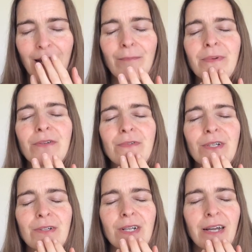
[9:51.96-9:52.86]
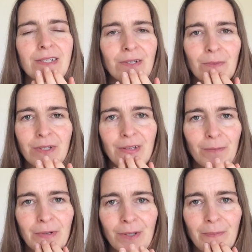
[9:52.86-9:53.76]
and be reunited with
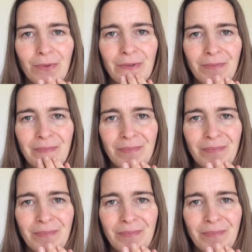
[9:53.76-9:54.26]
their people.